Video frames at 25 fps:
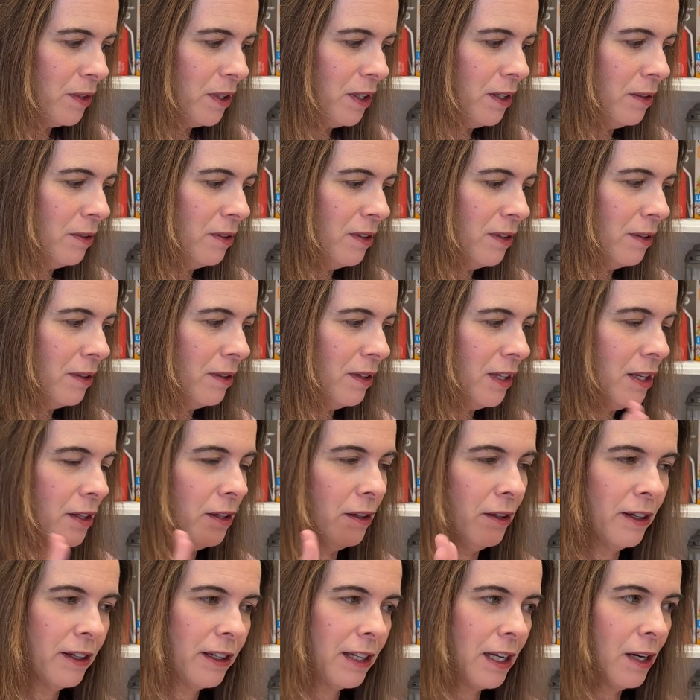you need
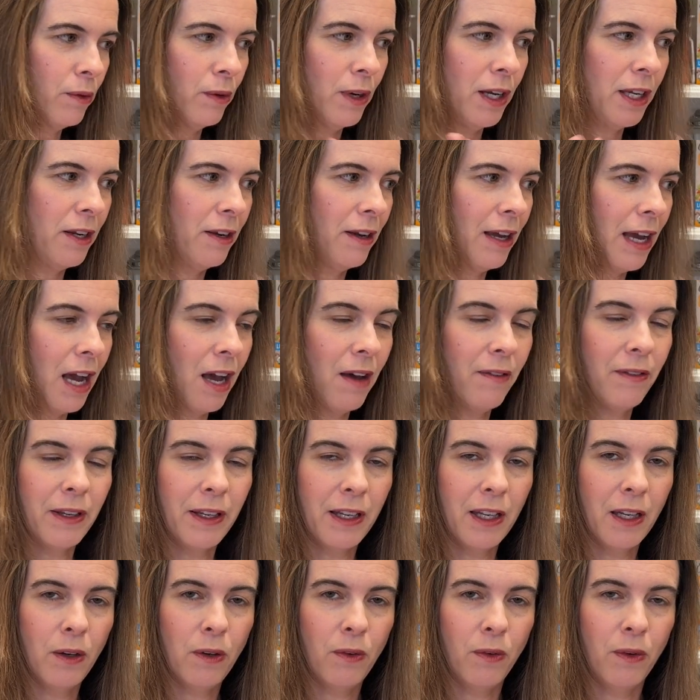to look at what you have
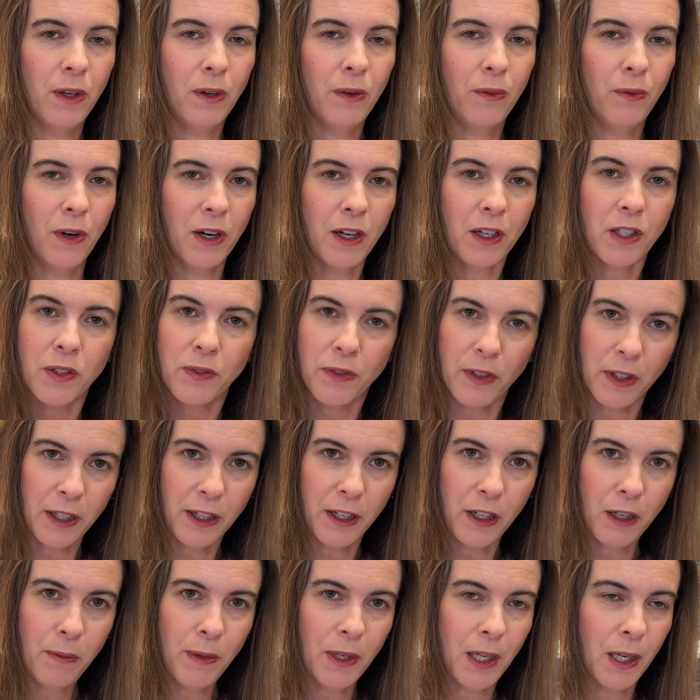and get what works for
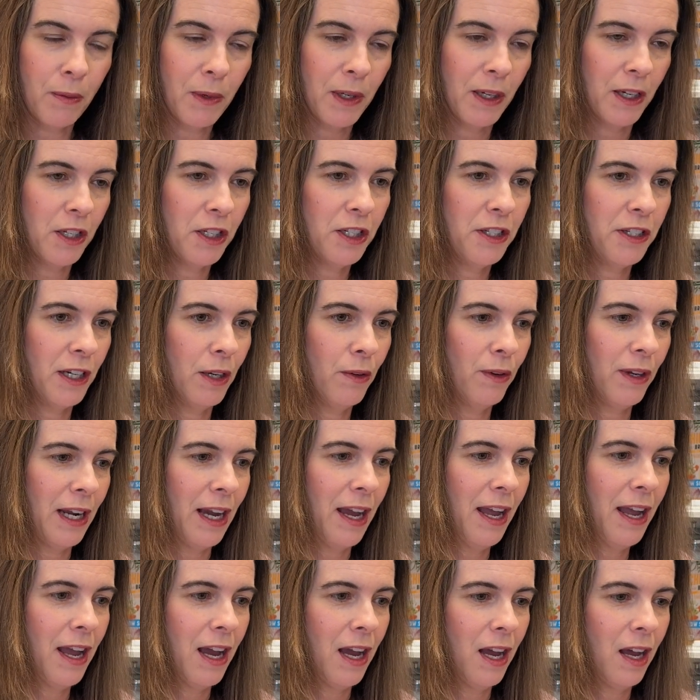you, but I'm going to share what
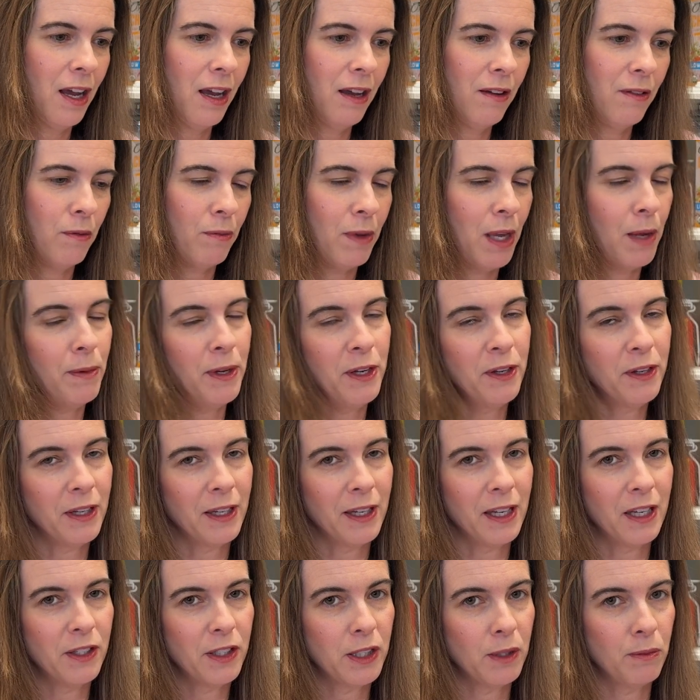I have, and maybe you
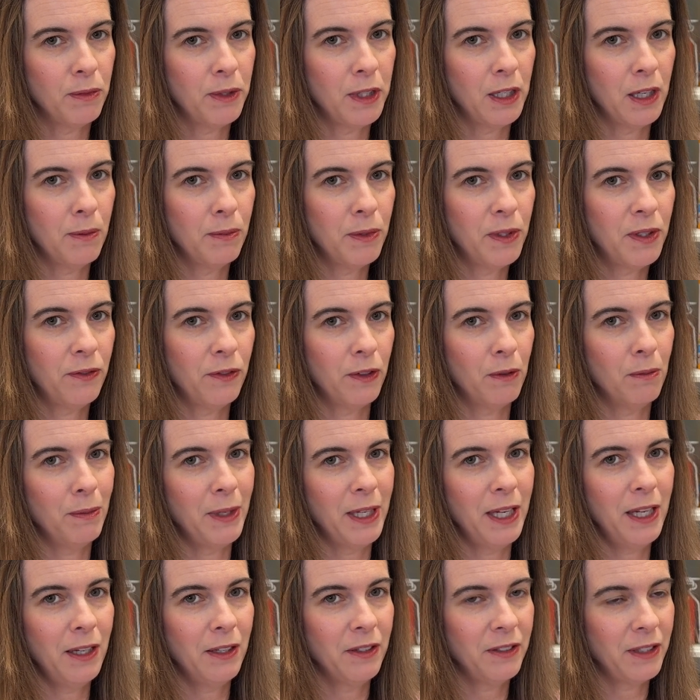can get some tips from
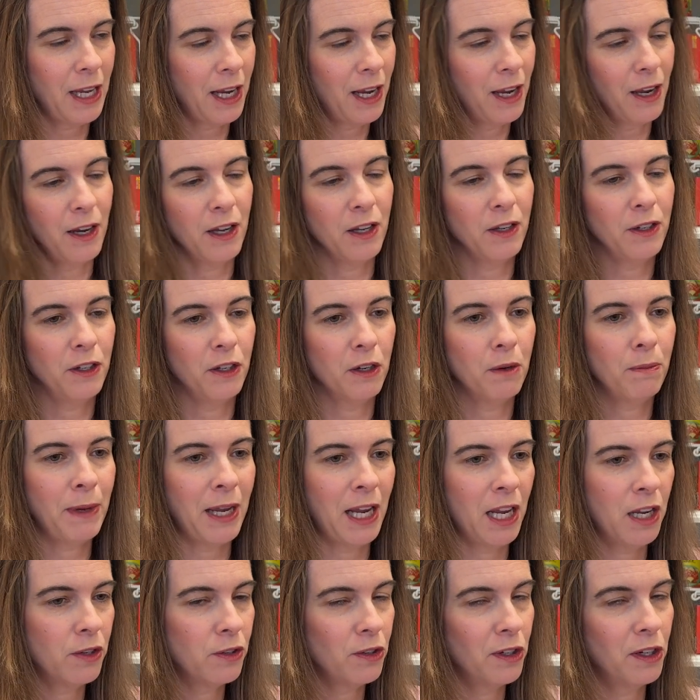me and take it into your
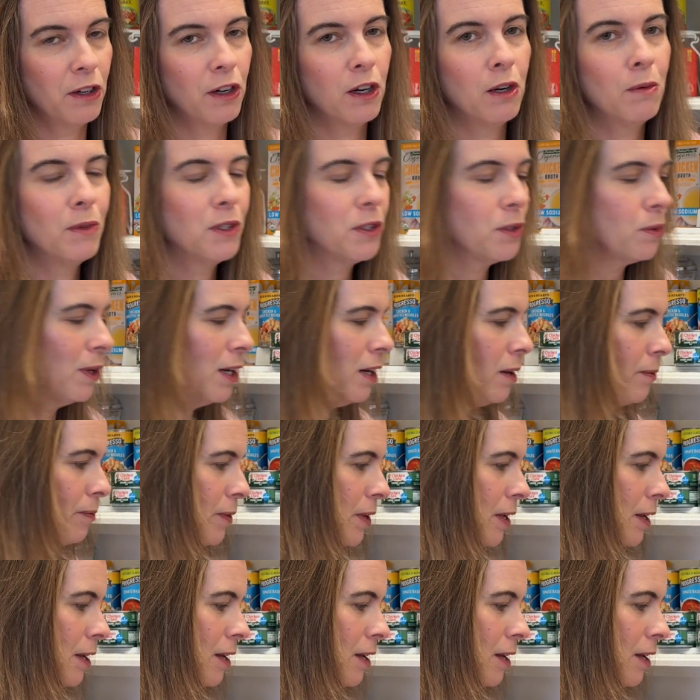pantry or home as well.